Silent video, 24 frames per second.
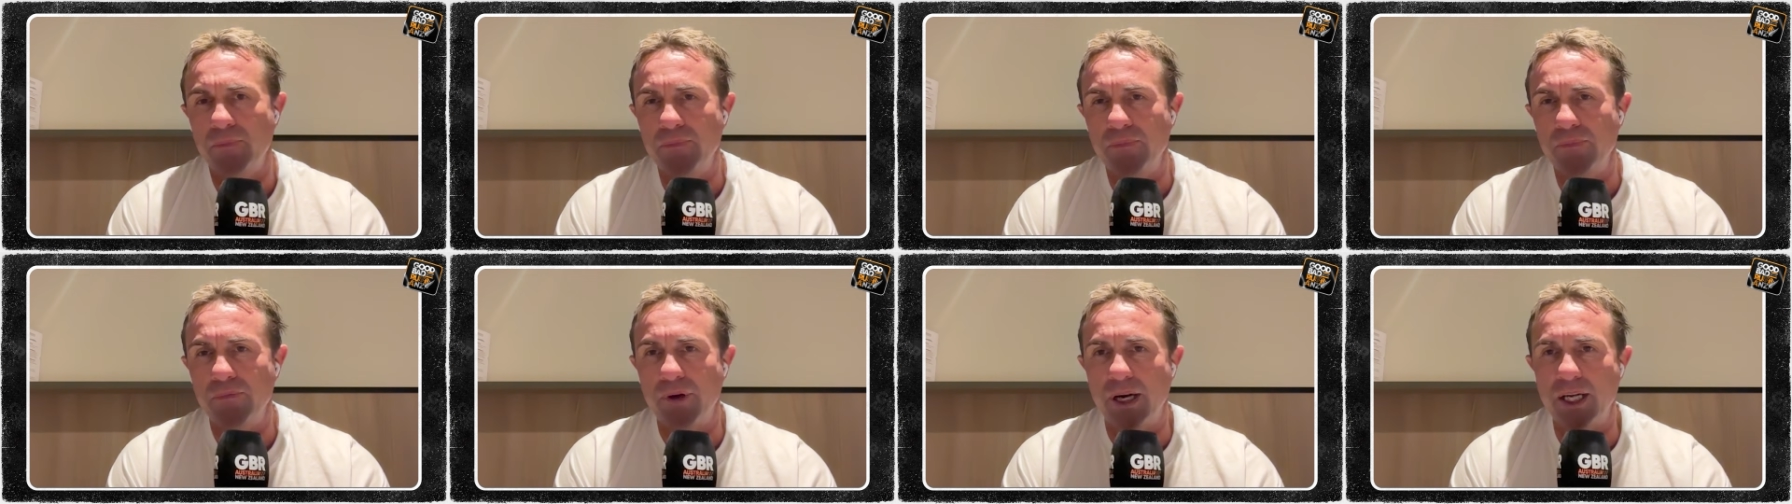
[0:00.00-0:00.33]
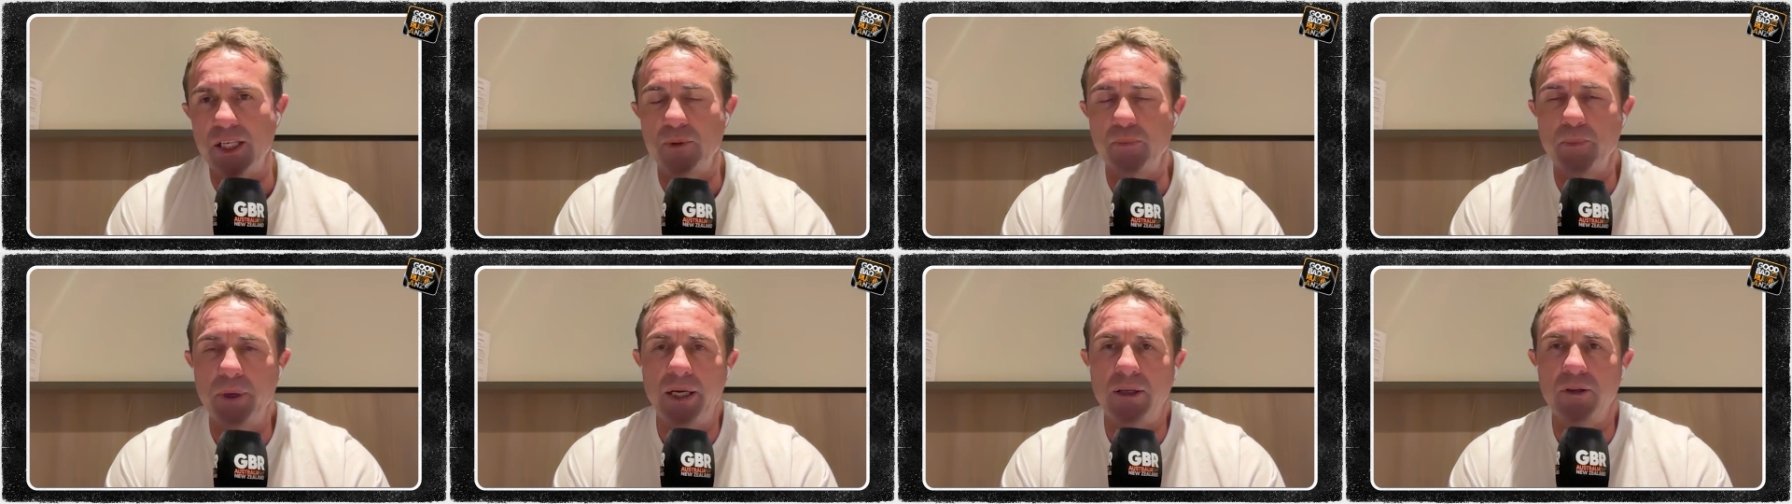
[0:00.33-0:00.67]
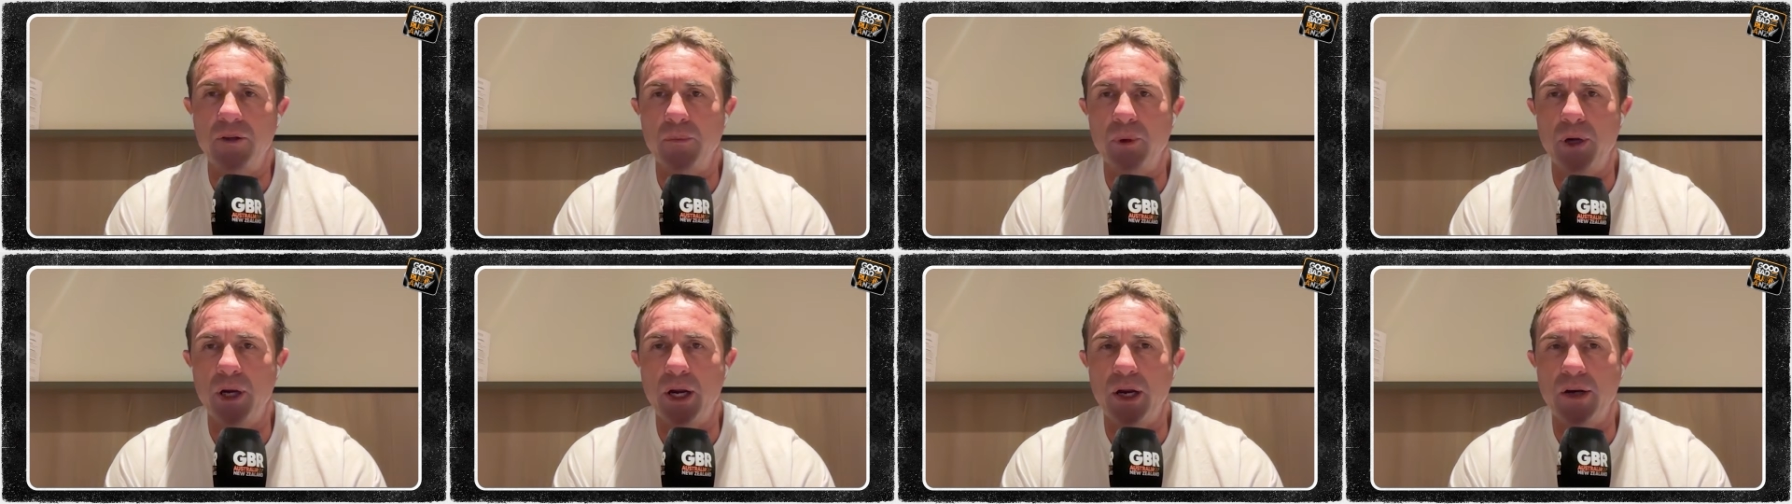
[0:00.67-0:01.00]
I raced back
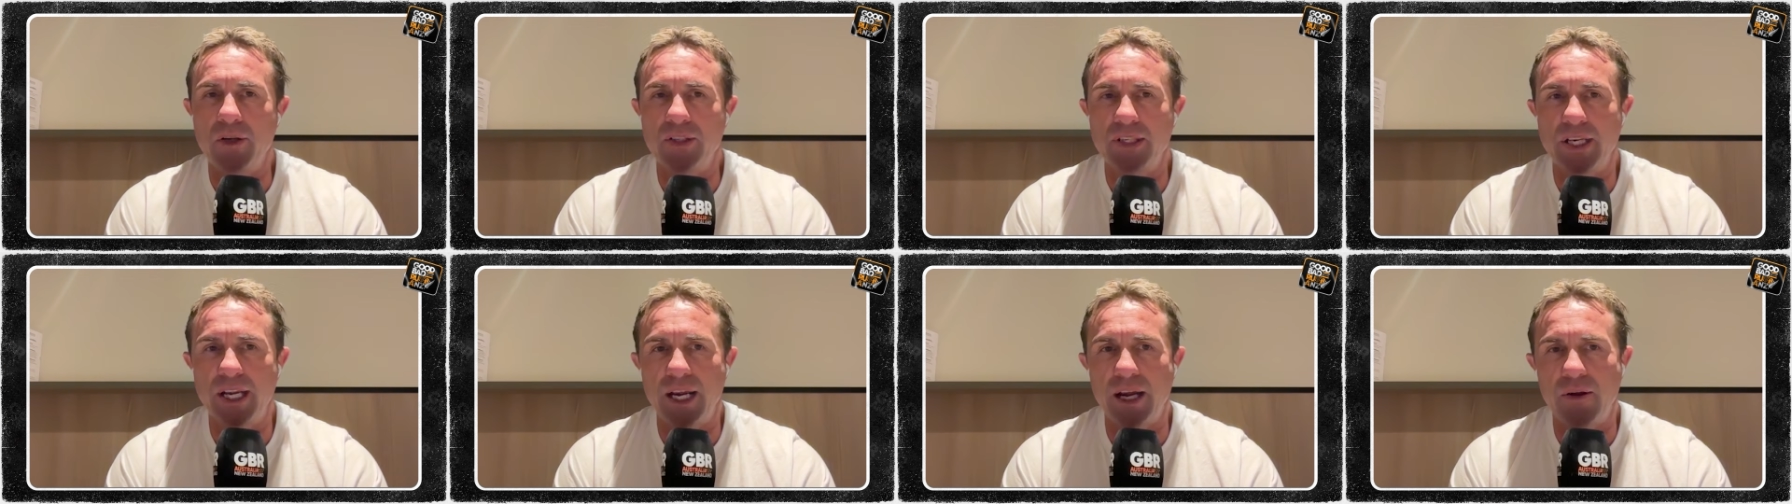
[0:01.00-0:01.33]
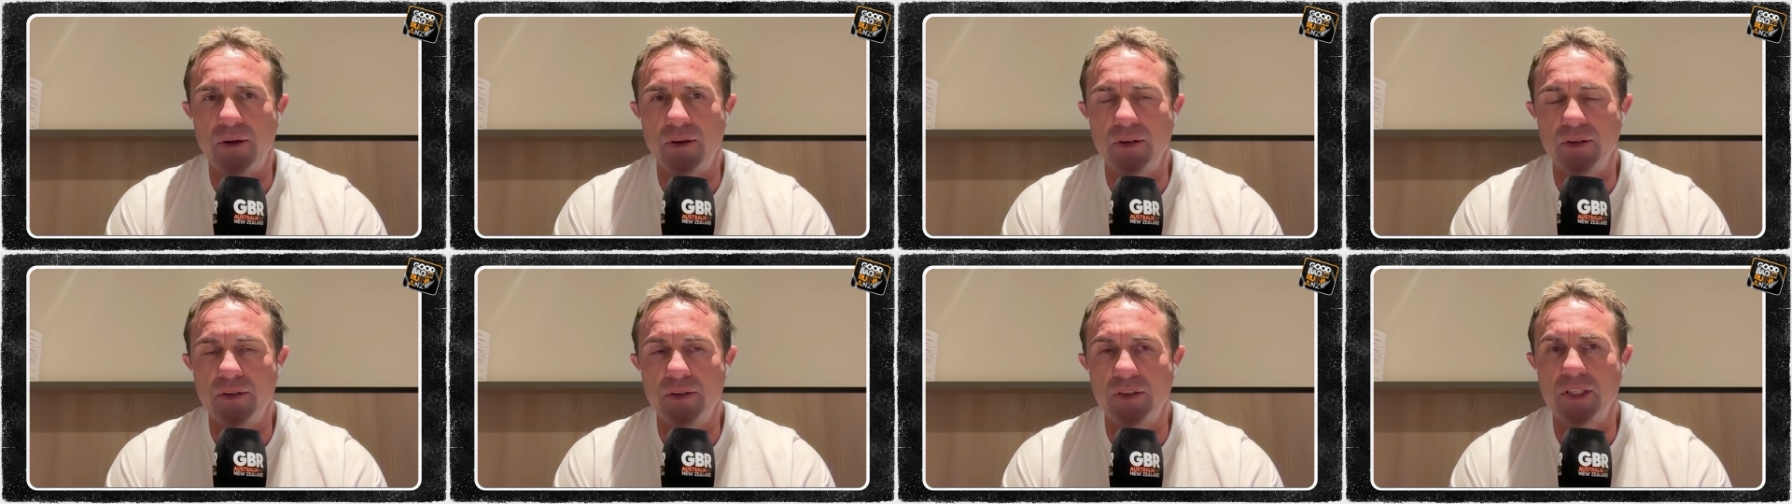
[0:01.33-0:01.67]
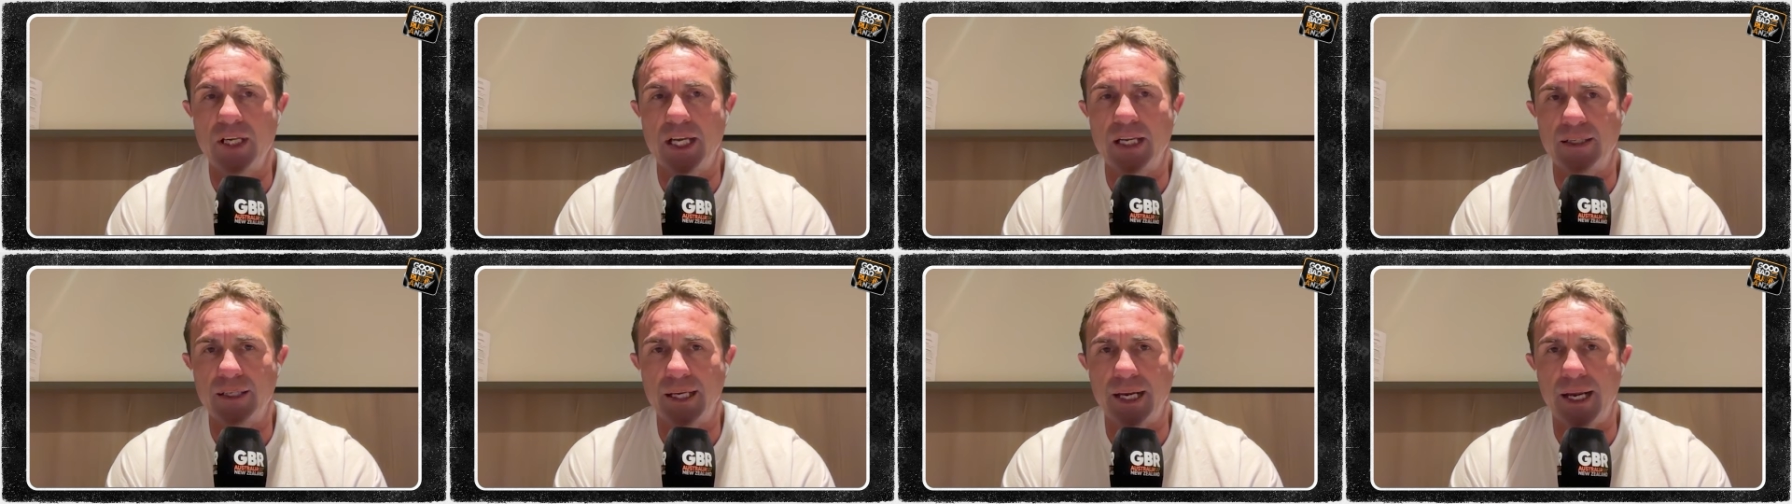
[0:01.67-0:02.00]
to my hotel and
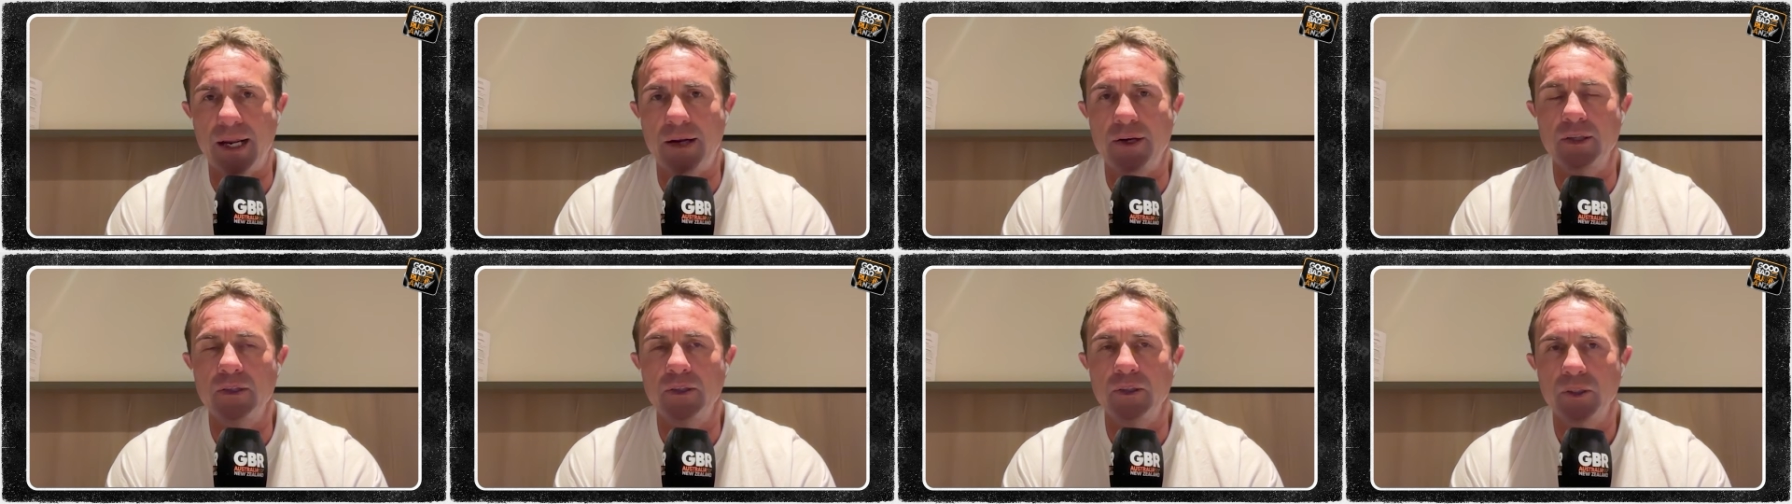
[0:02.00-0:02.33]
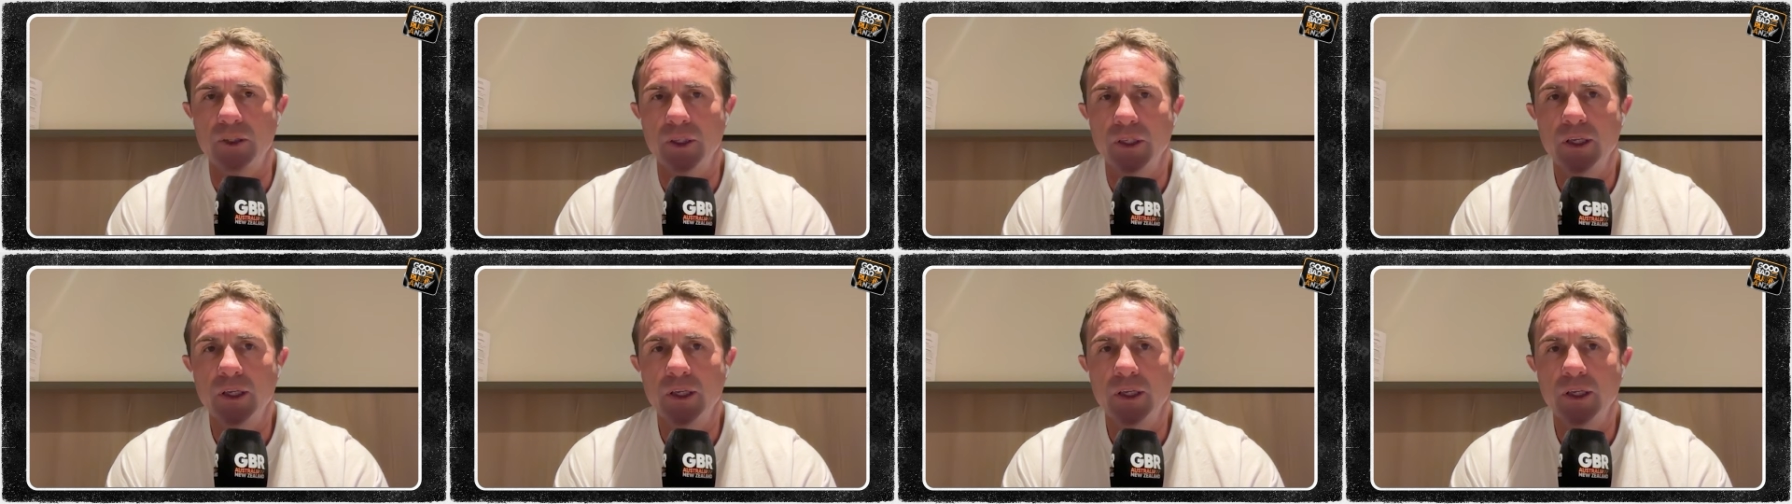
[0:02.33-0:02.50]
sat down and